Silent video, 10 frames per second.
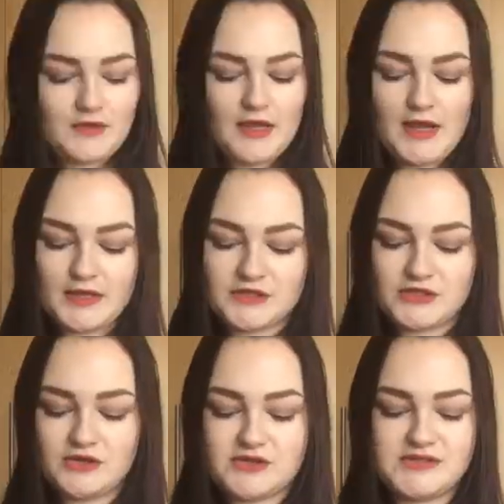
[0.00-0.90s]
And she
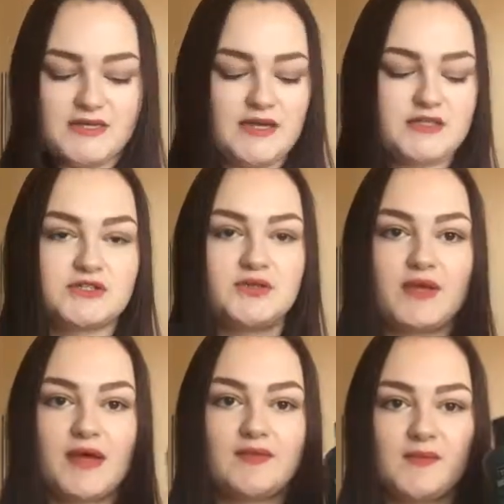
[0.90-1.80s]
also said to
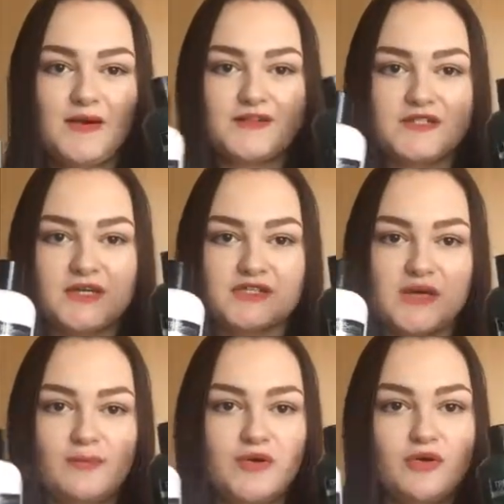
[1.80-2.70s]
get the matching
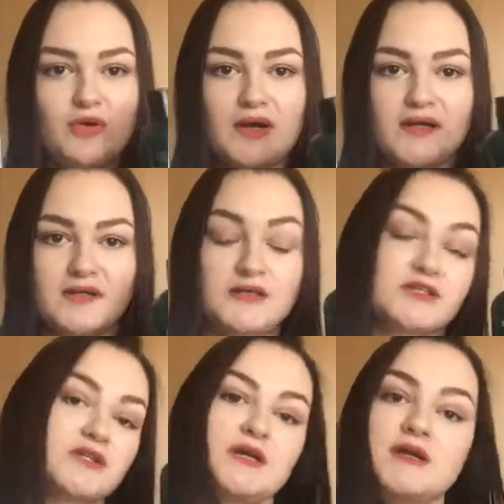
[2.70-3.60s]
shampoo and
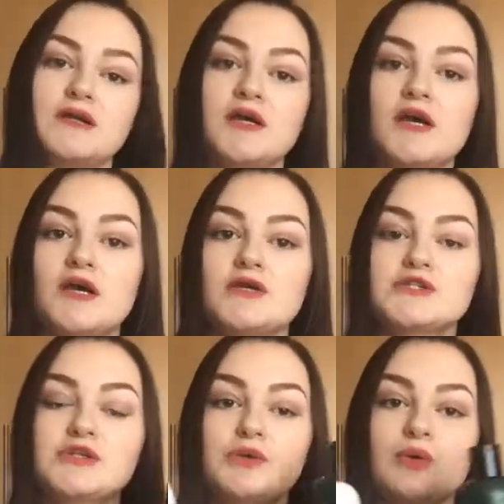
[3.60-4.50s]
conditioner,
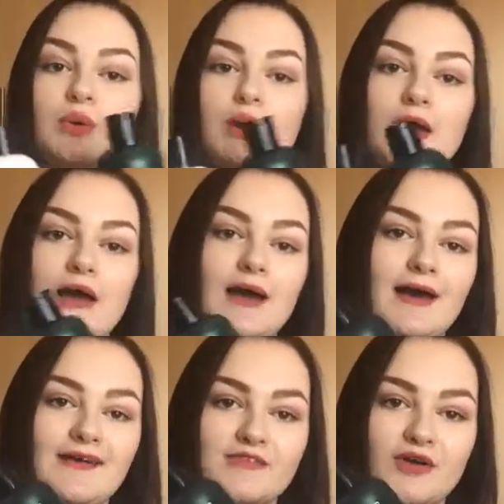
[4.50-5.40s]
so
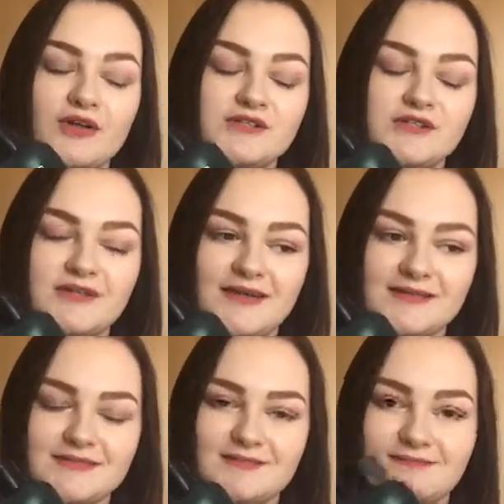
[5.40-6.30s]
I've gone and done
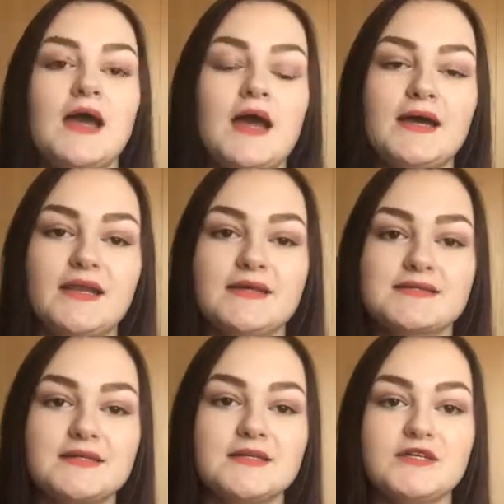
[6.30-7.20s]
that. And
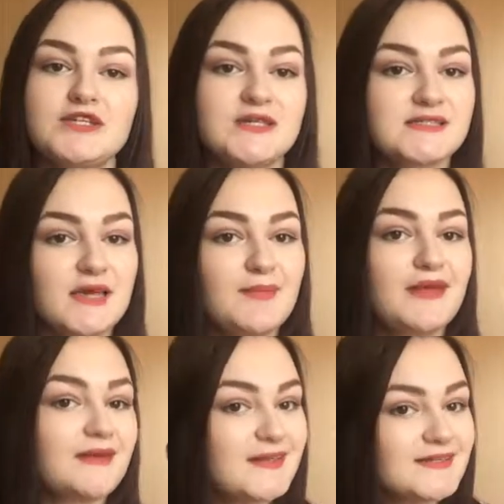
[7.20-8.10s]
lastly, she didn't tell me I
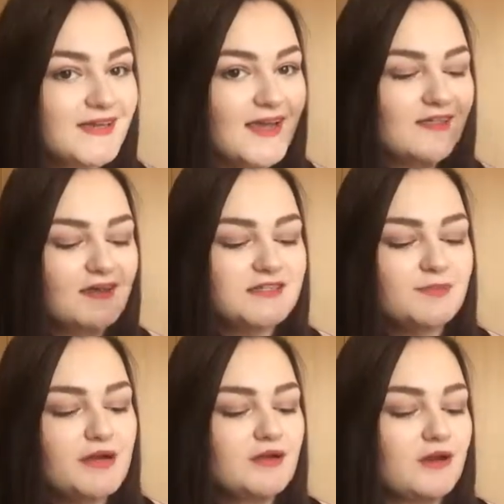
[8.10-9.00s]
needed to get this,
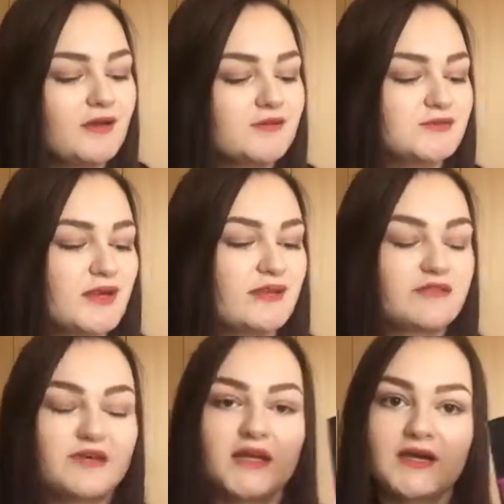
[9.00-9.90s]
but I got it because it was only like
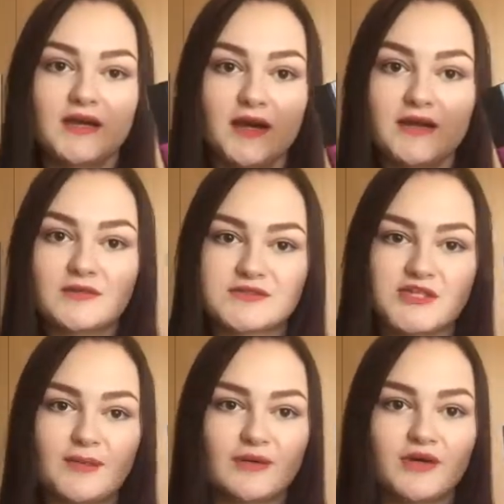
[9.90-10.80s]
$3.99, it was
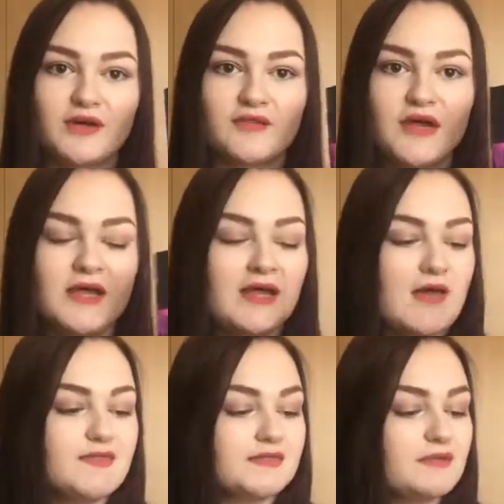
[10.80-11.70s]
£2 off.
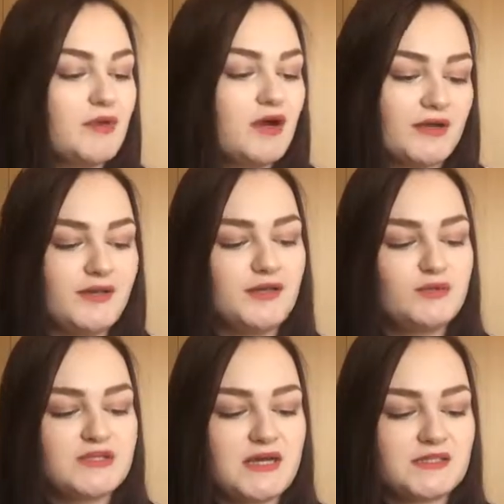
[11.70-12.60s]
And this is the Mark Hill
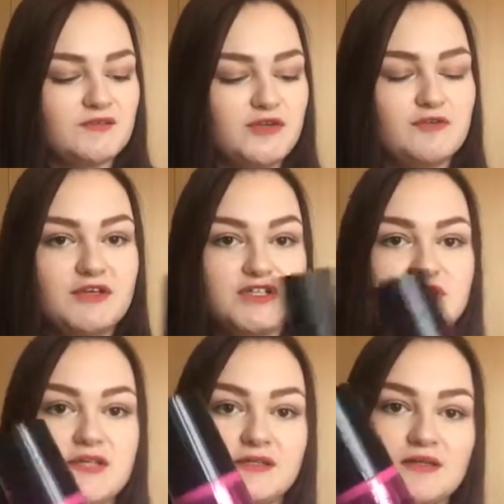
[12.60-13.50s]
Protective UV
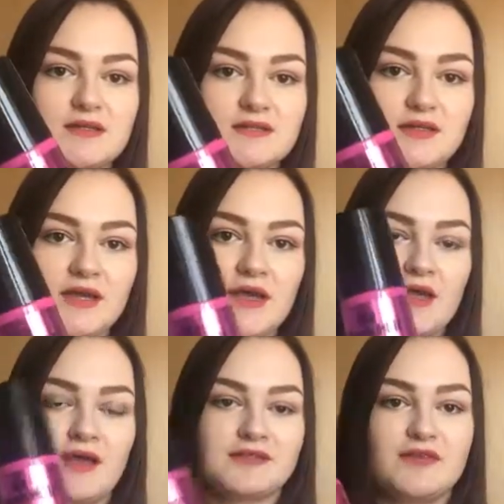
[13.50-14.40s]
Shield,
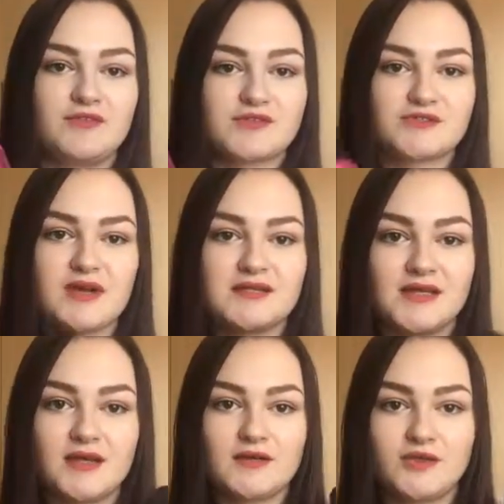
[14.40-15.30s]
because I've also read
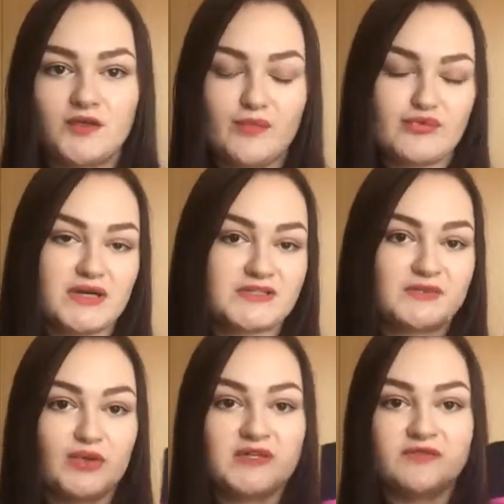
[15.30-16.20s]
that UV protectant
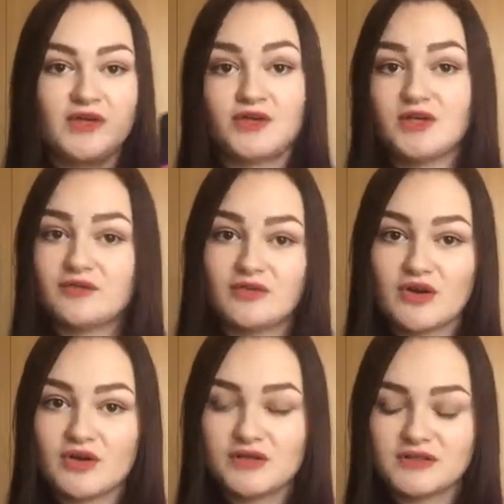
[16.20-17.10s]
spray is very good if you've
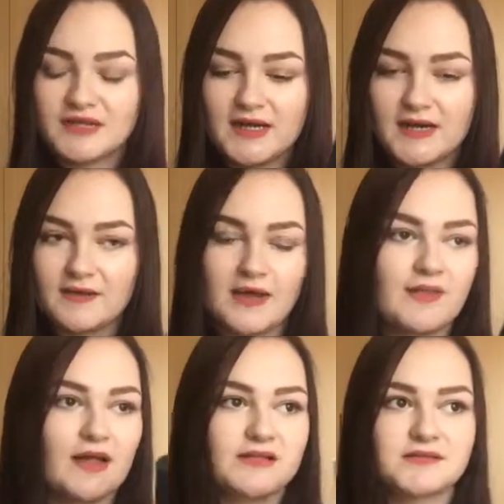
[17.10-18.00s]
got curled hair,
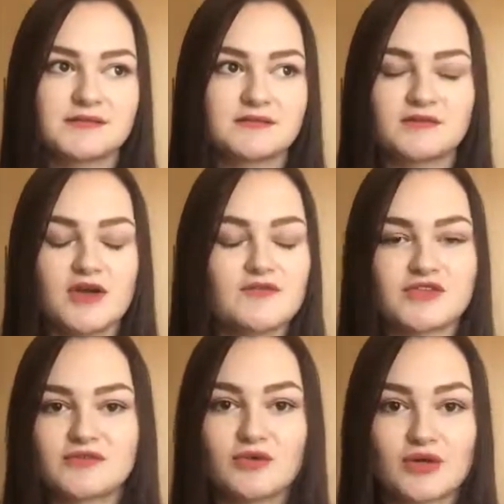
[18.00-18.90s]
and that's not even
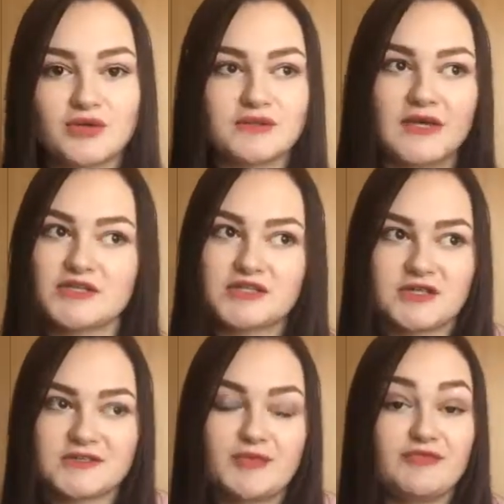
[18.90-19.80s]
just for going on holiday, it's just
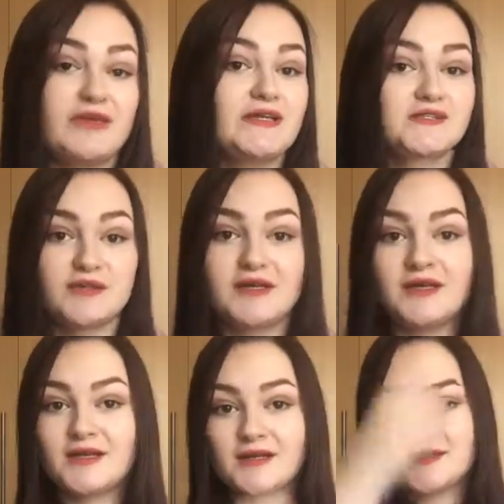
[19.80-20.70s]
because it's been really sunny
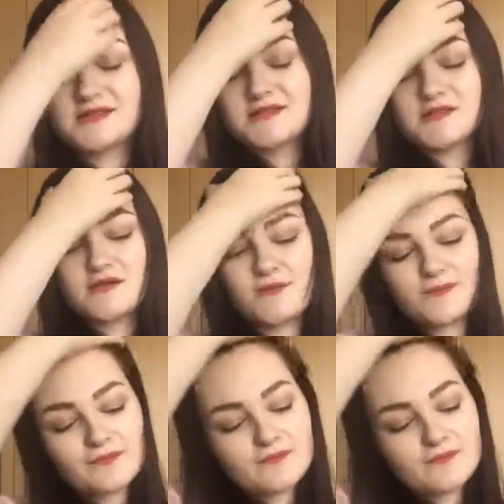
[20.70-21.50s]
in England, so